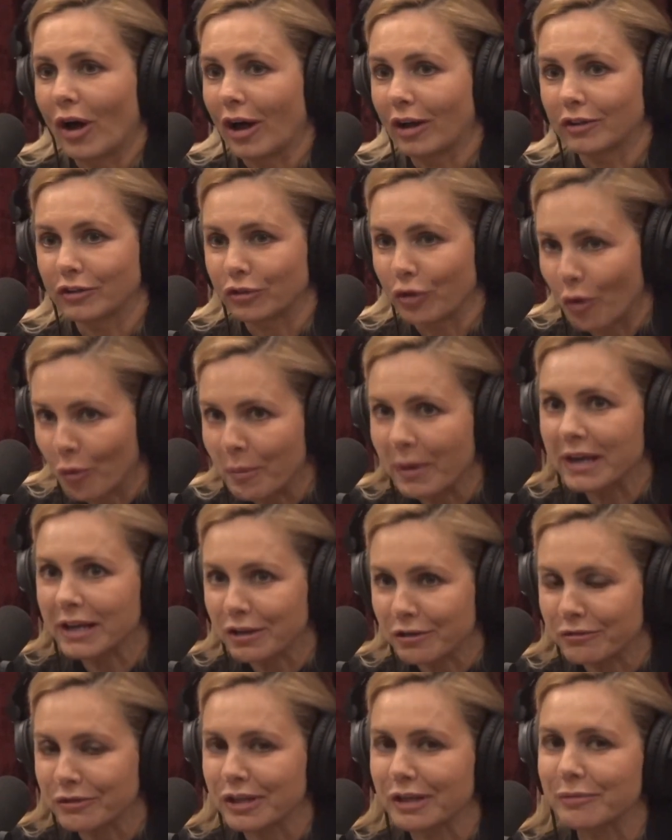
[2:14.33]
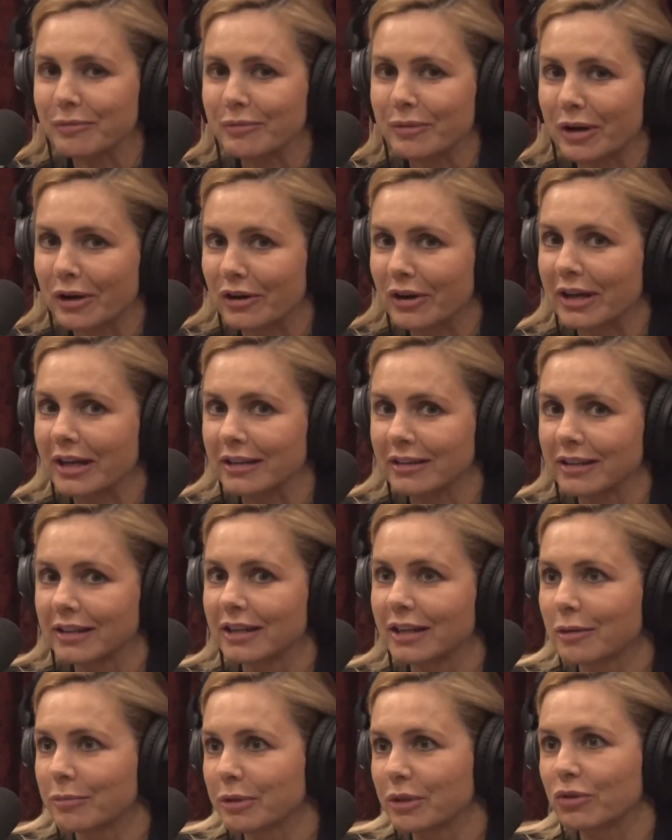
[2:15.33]
so many of them are ending
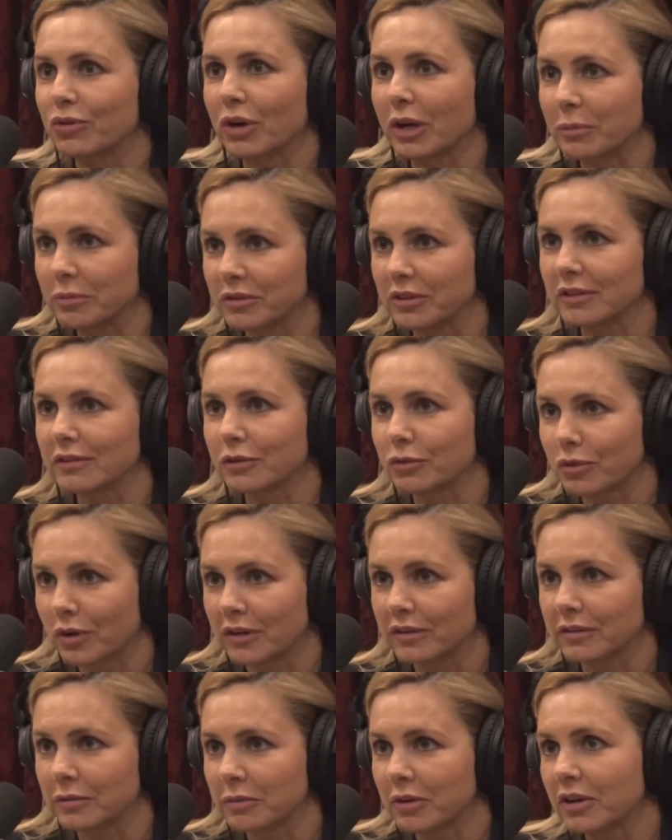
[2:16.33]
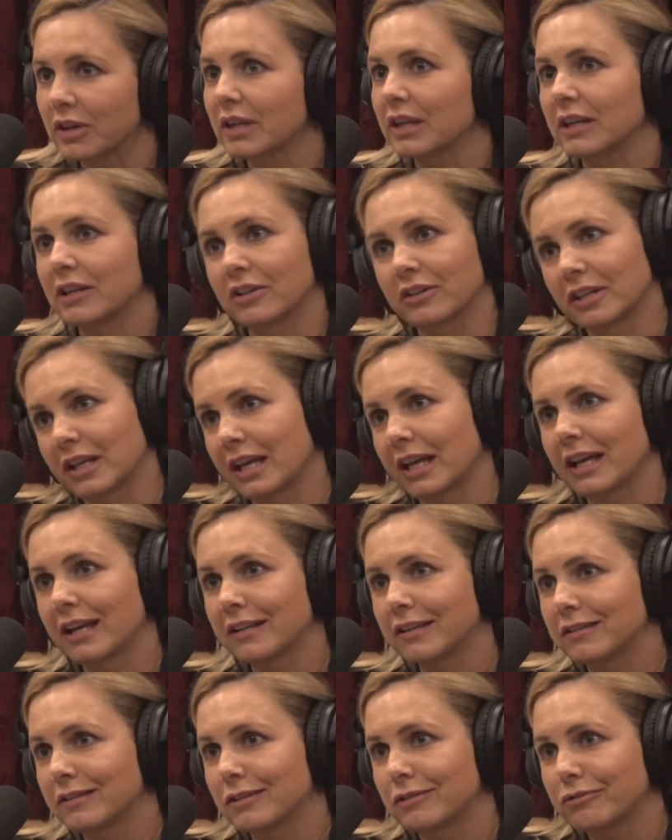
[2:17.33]
up in crime scenes across America and on the
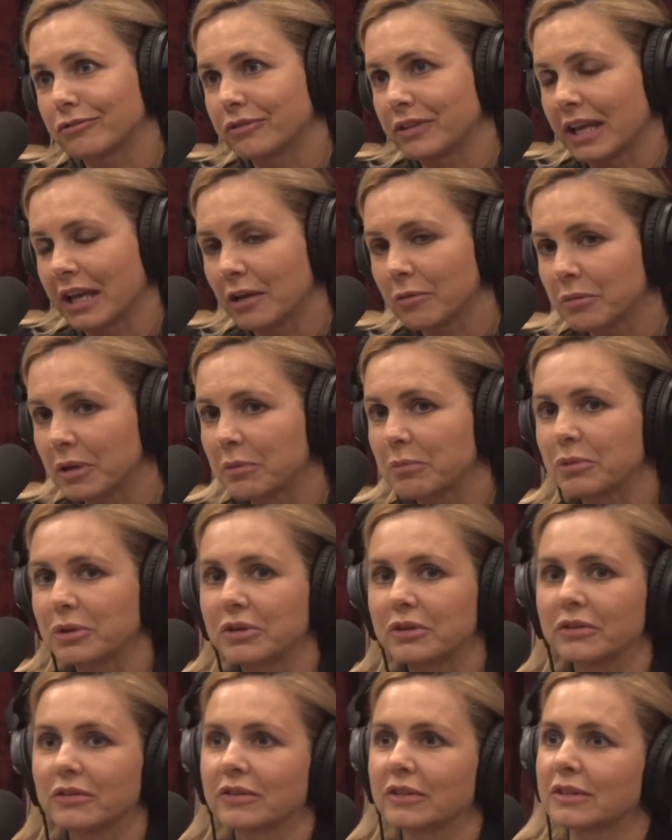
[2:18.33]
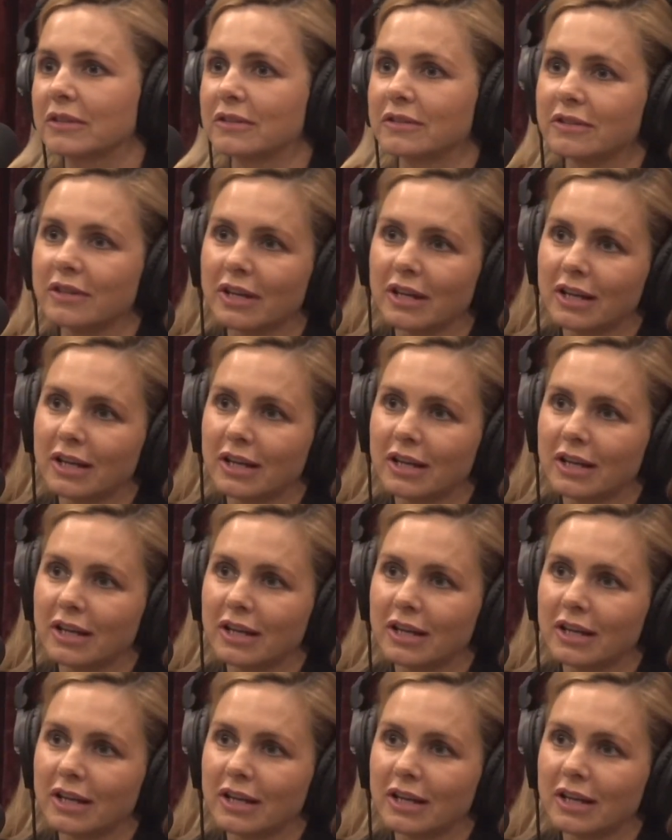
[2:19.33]
hands of gang members and